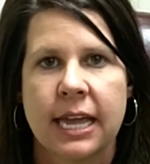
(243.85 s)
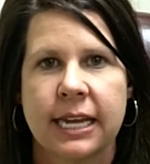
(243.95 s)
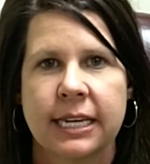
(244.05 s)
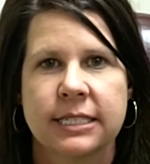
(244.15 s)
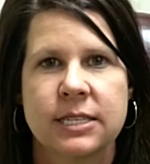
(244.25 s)

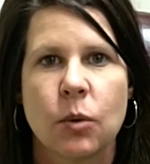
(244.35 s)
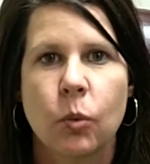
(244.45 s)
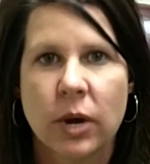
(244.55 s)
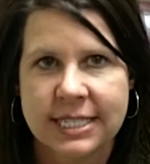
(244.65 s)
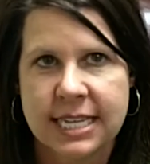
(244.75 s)
and
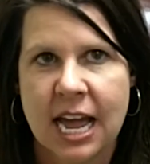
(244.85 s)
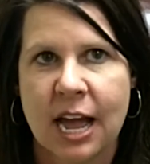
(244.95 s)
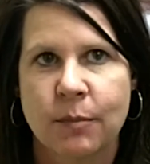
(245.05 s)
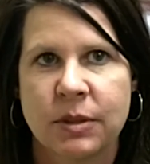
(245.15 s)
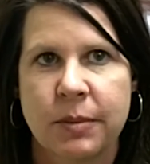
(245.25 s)
what
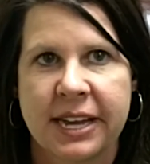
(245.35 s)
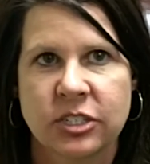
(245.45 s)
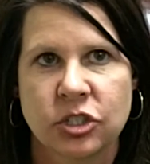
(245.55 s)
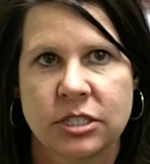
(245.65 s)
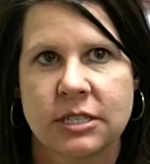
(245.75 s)
time the
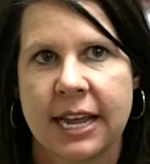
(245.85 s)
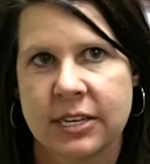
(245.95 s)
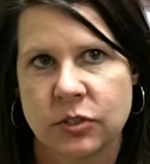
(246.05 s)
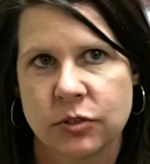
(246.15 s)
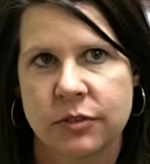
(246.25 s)

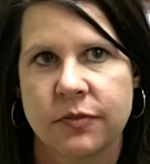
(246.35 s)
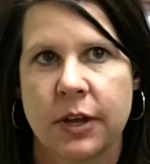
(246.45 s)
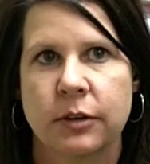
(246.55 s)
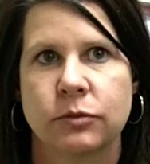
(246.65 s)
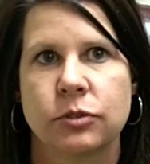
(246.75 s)
patient answered the
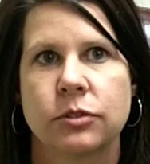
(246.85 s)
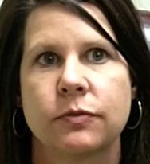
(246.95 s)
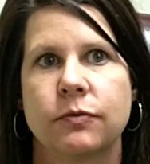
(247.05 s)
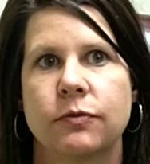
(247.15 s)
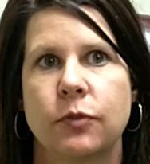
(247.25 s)
phone
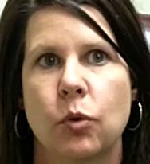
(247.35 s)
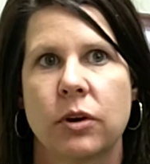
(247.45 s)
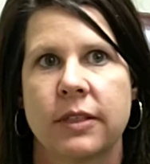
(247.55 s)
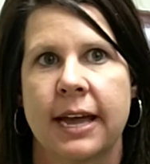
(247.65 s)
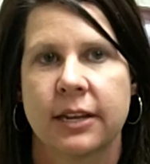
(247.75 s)

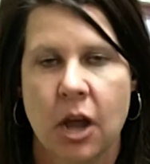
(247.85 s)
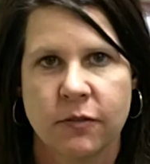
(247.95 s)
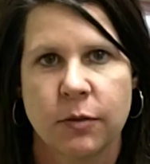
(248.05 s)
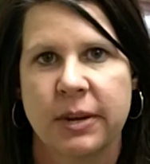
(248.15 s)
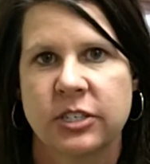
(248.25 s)
for that
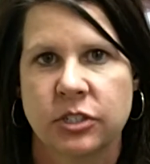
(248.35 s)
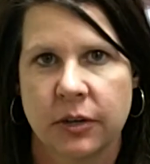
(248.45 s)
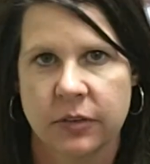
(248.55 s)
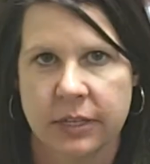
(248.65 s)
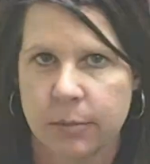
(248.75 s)

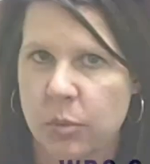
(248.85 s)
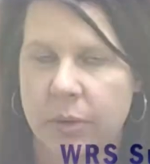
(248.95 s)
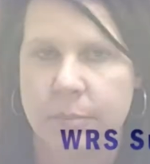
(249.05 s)
confirmation on the